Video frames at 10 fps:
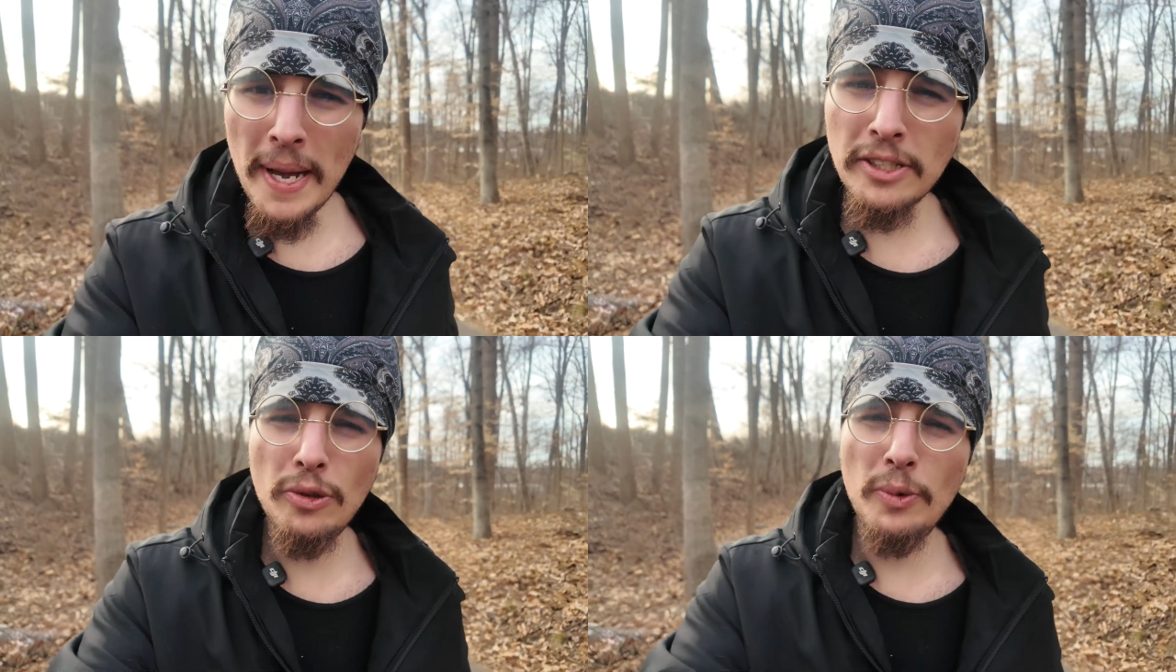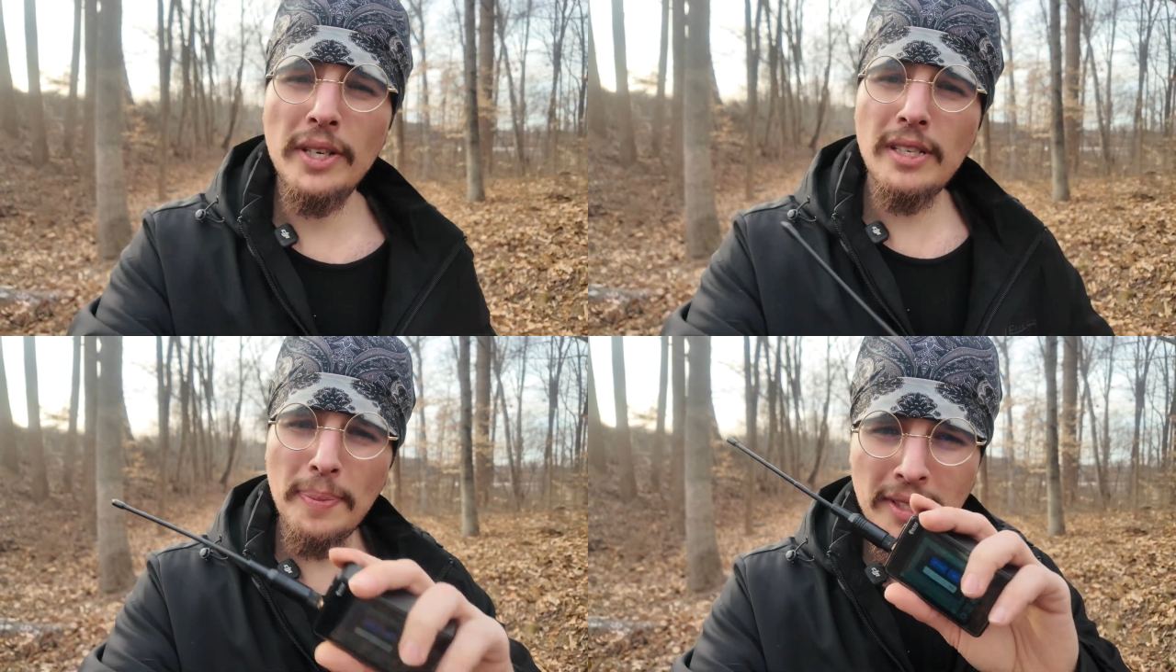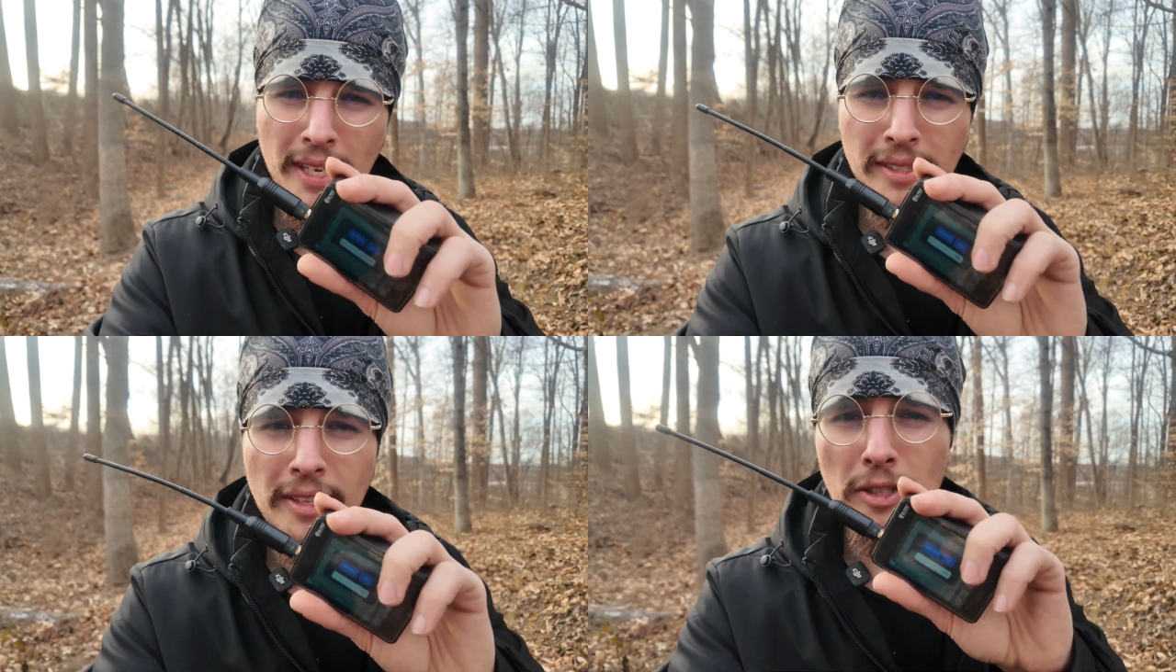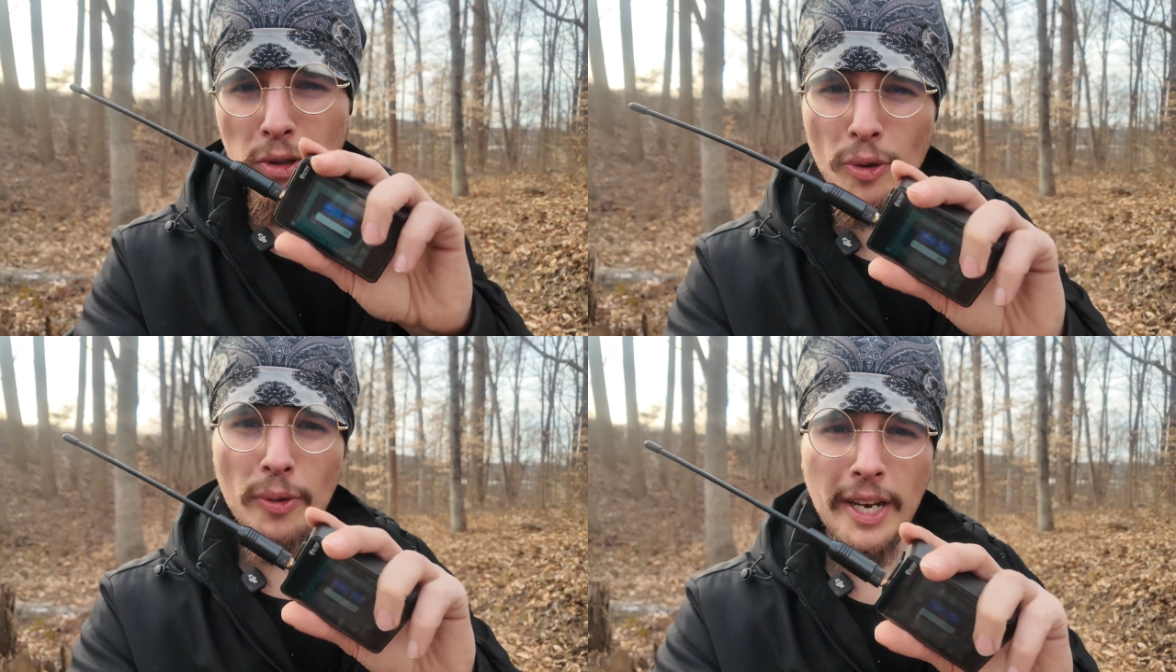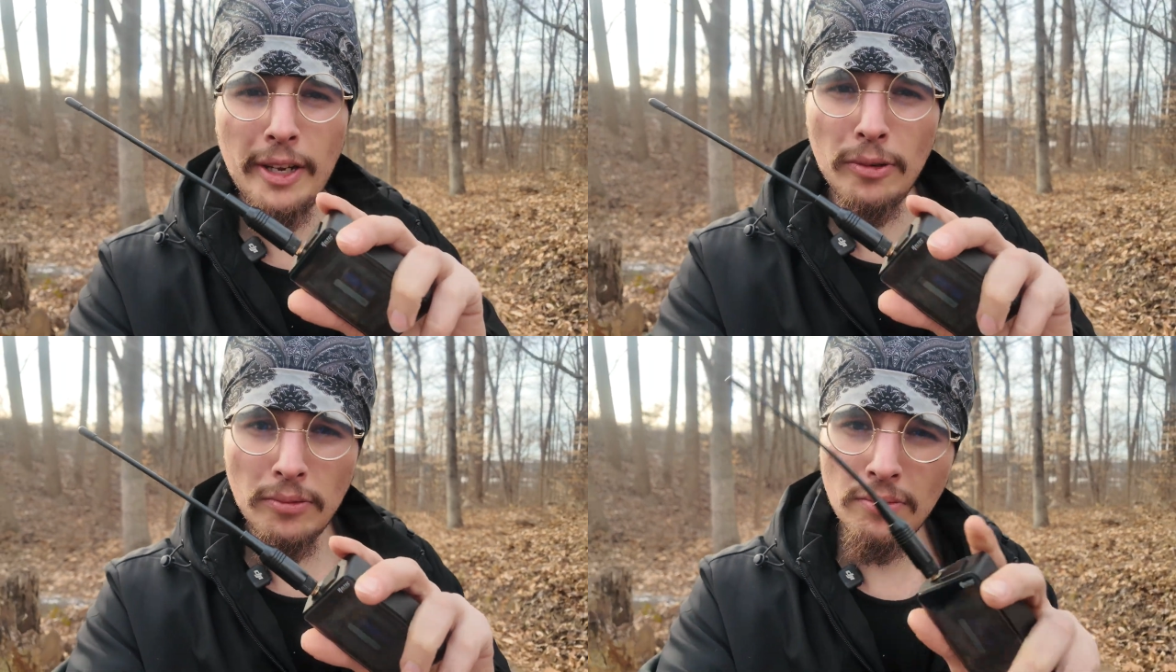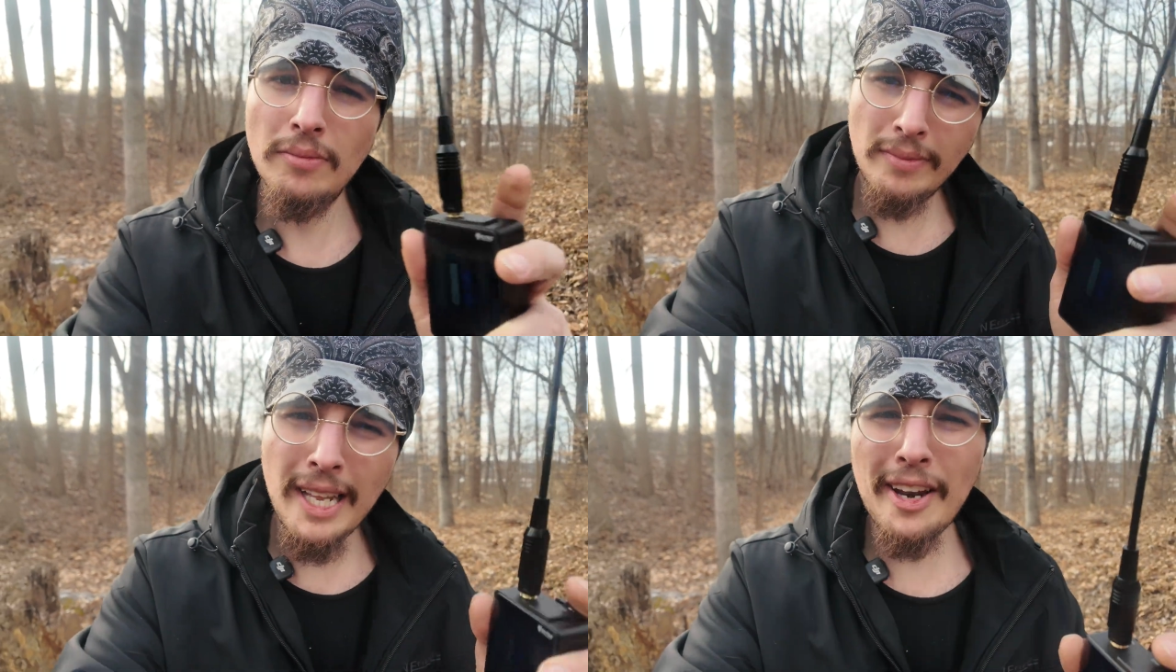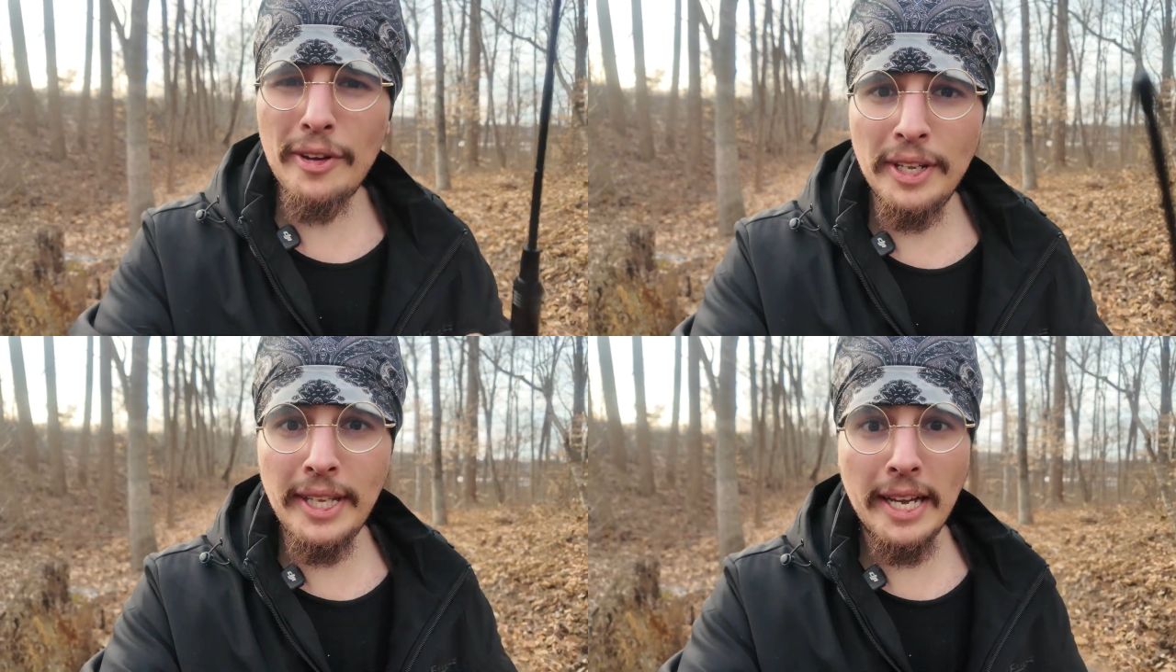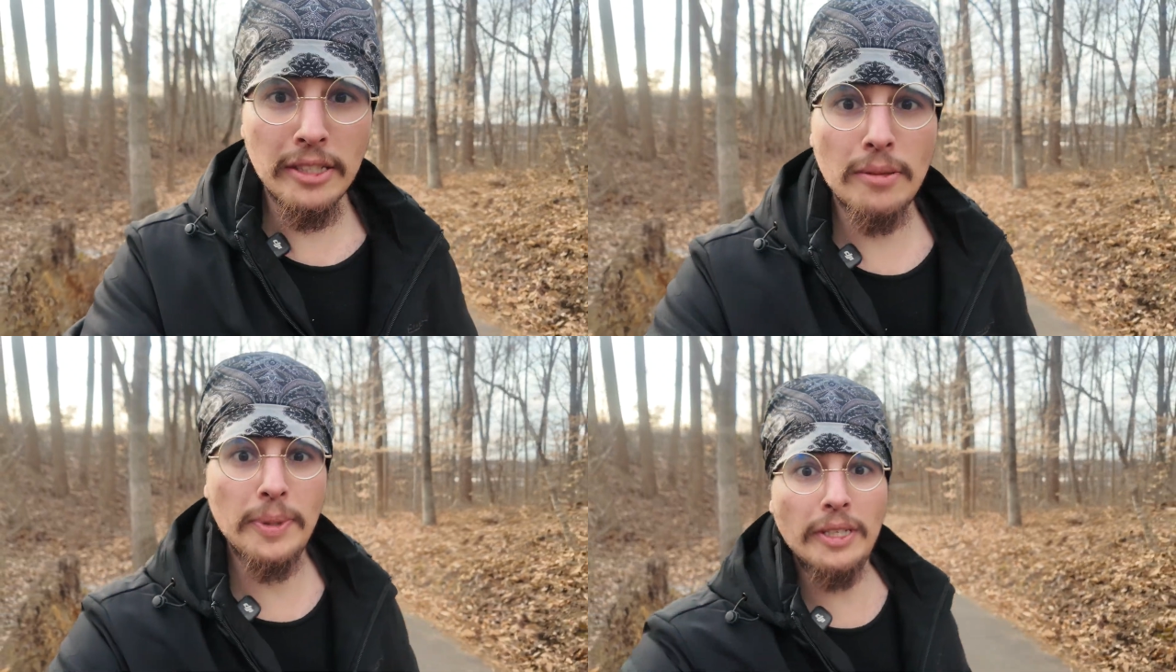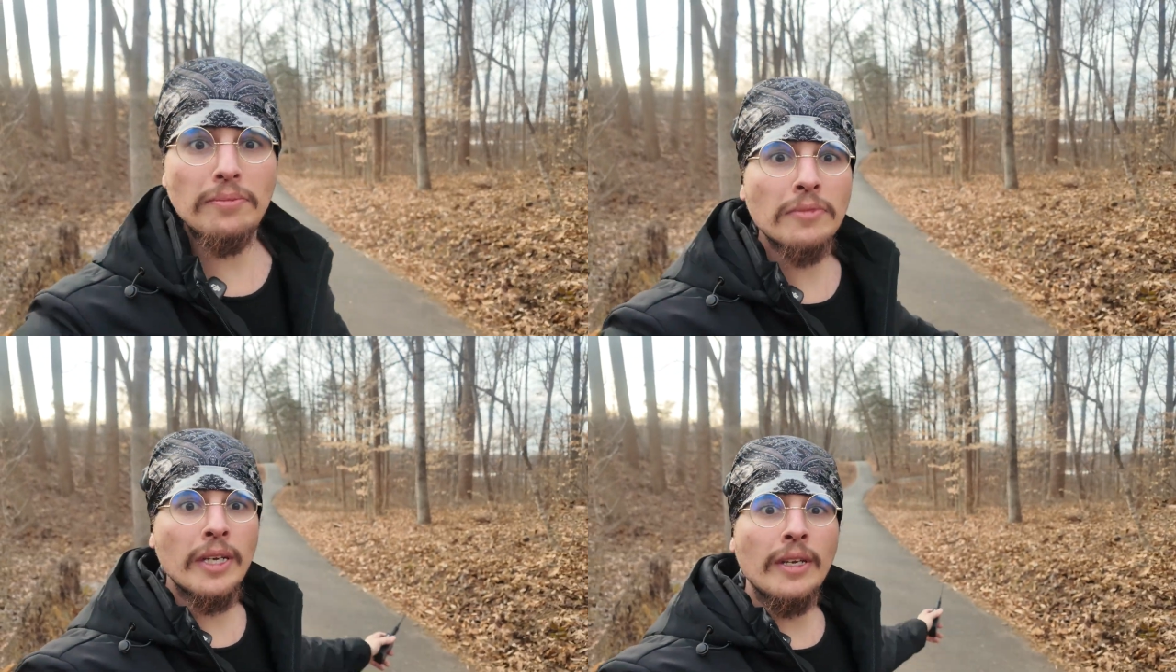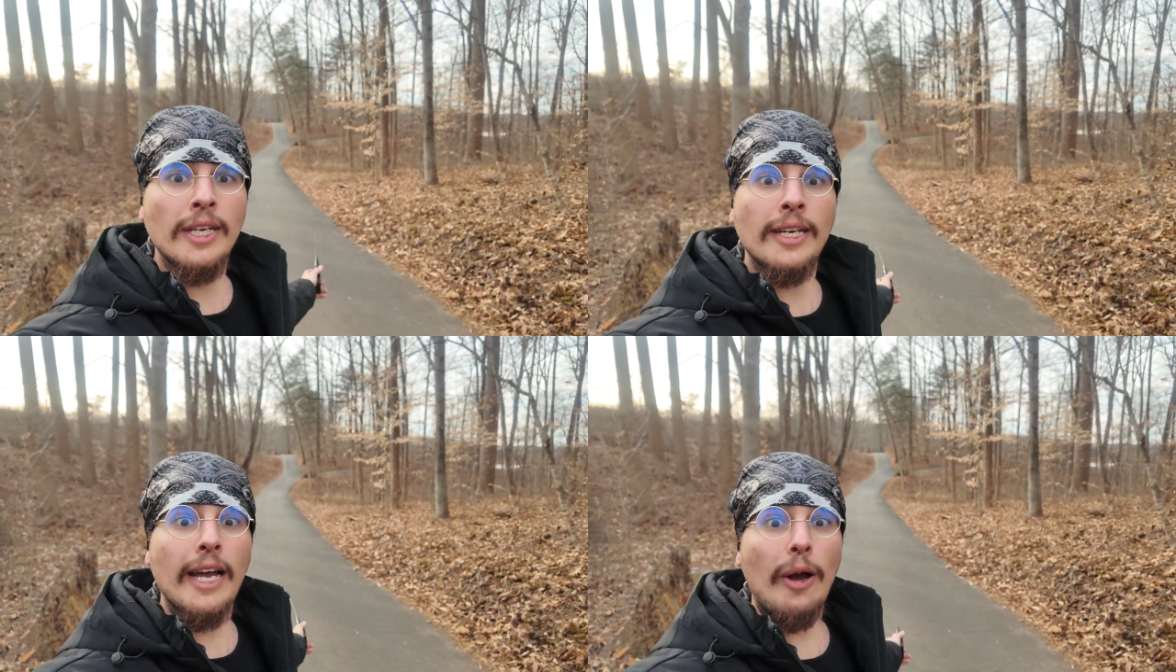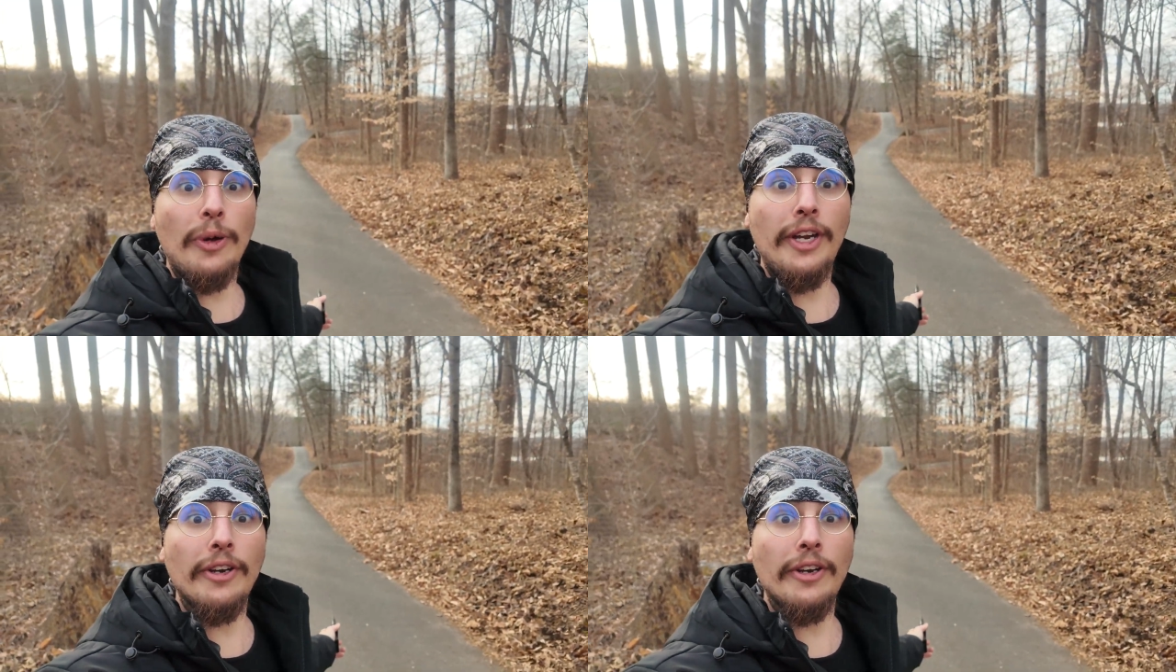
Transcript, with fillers: the past two weeks, I've been testing this LoRa radio, not on a desk, but out